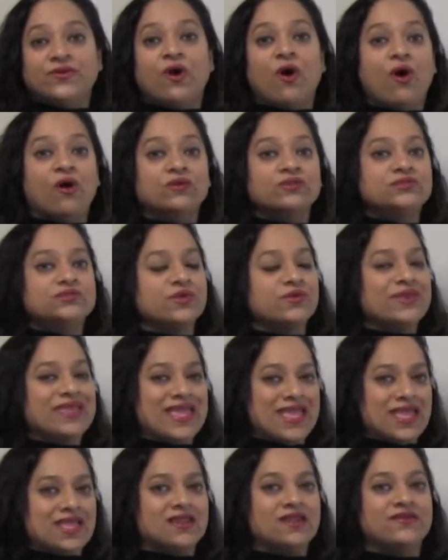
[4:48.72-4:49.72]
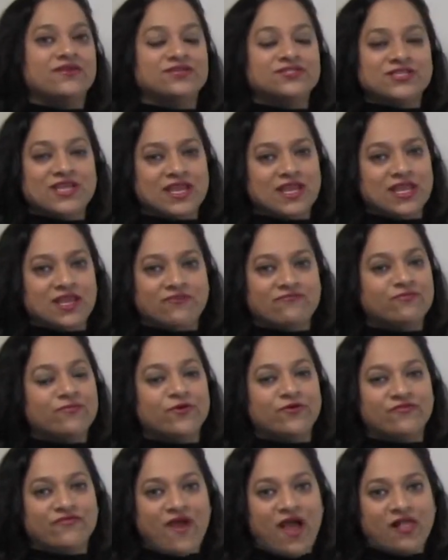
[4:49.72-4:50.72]
also gain understanding of
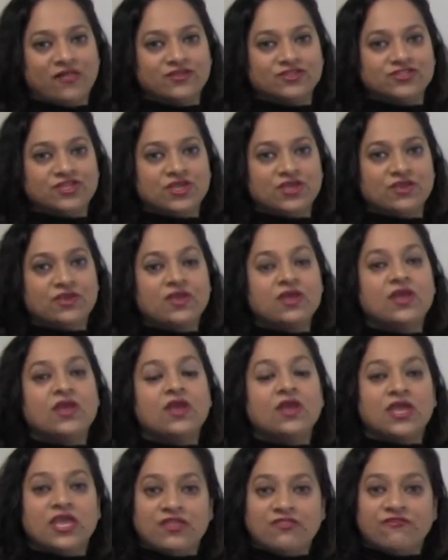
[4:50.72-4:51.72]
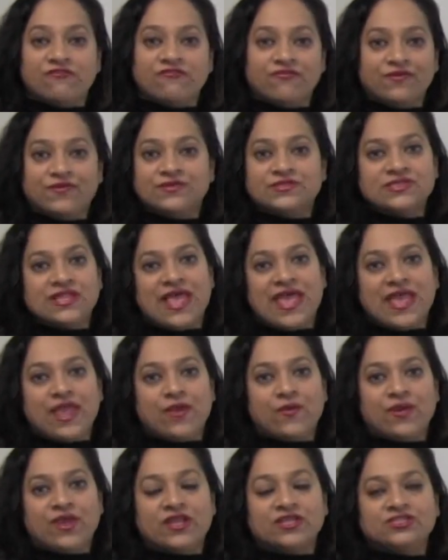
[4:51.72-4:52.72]
morphology in their first
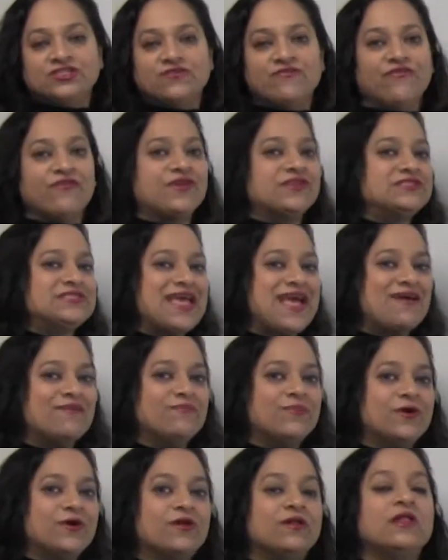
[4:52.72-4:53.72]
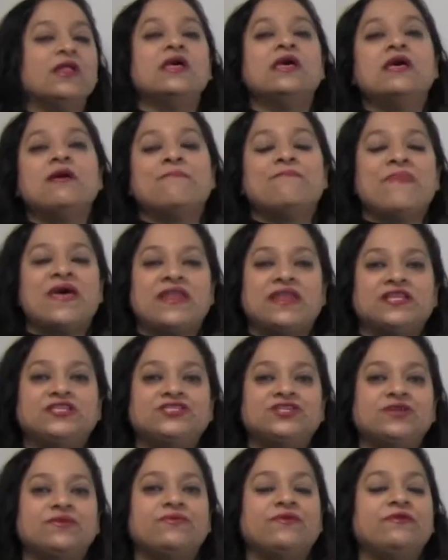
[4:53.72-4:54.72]
language. So for example, many
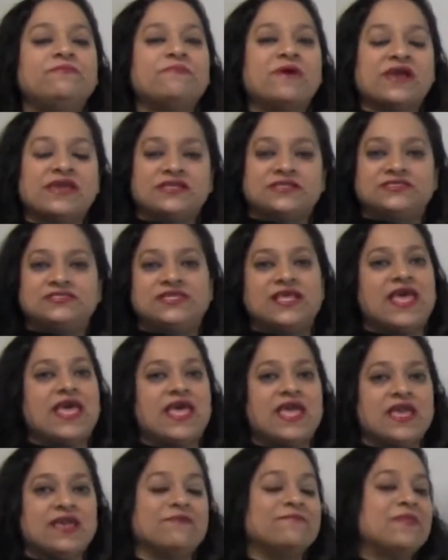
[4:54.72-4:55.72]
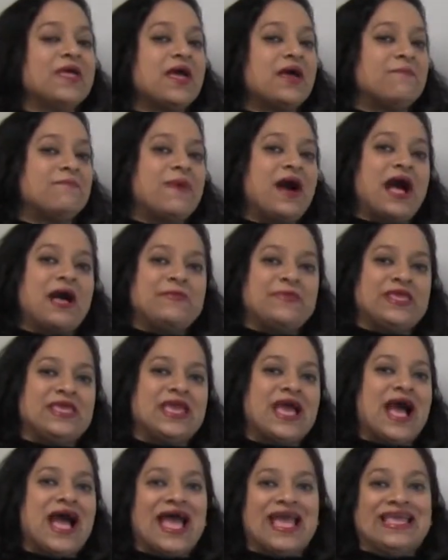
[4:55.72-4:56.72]
children might say,
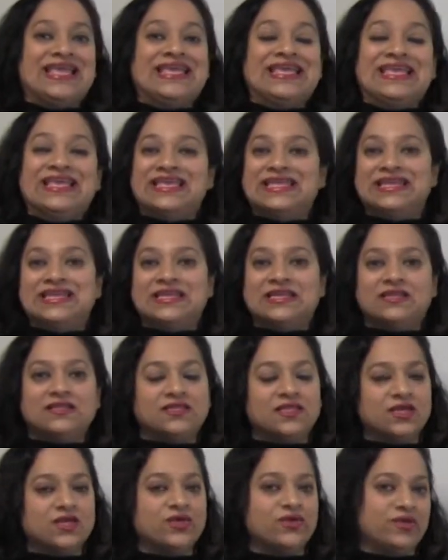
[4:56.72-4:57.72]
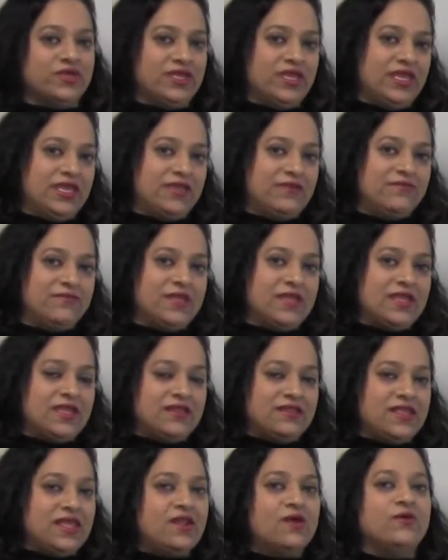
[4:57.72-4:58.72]
"Mommy, I eated the cookie."
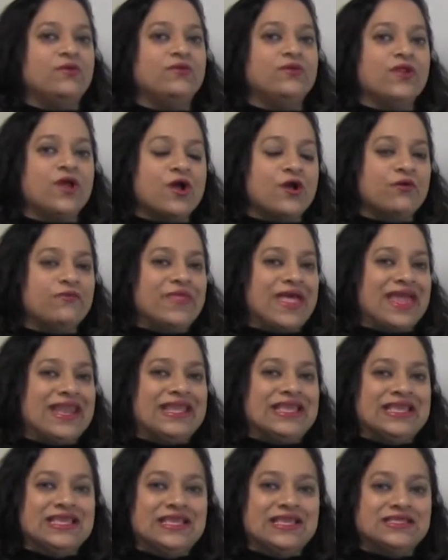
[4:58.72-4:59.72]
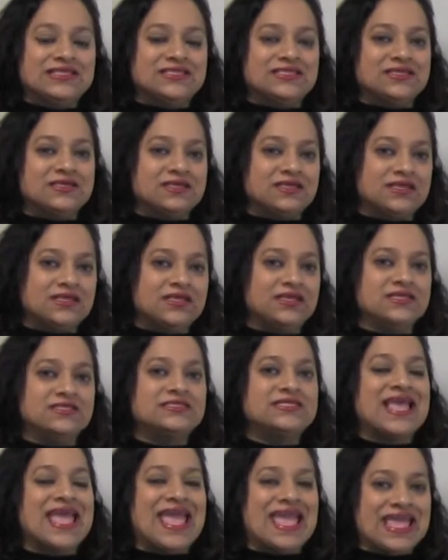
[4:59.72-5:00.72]
They don't know that eat
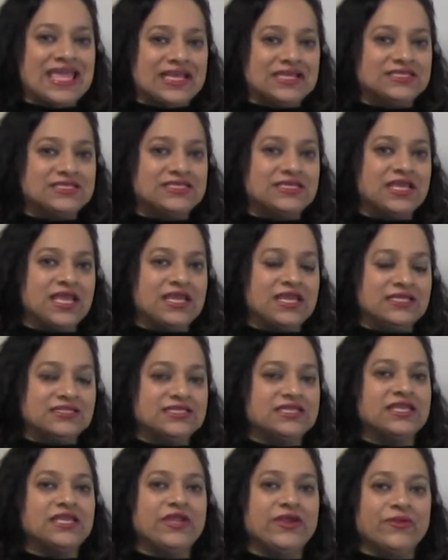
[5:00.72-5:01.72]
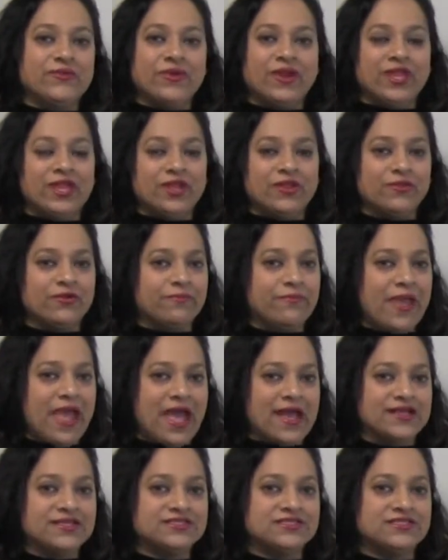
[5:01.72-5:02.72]
is ate and it's an irregular
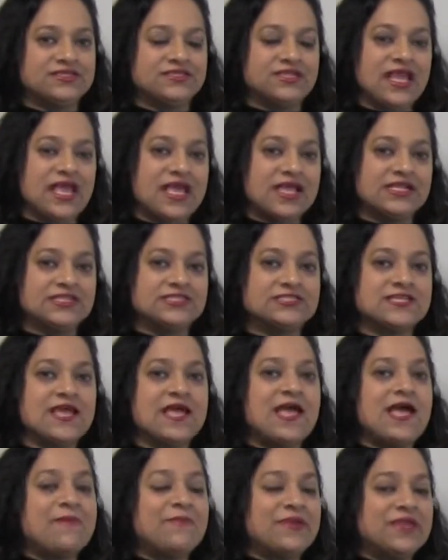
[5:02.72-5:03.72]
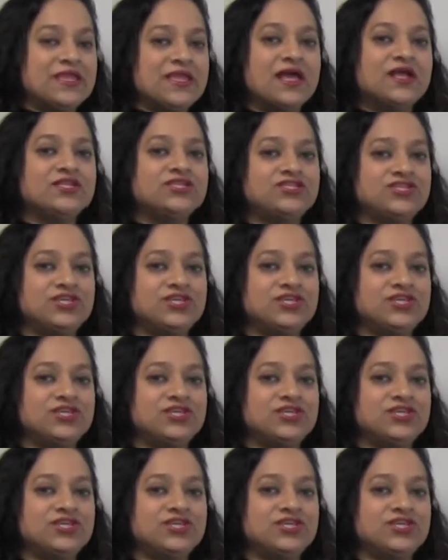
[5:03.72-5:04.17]
past tense, But young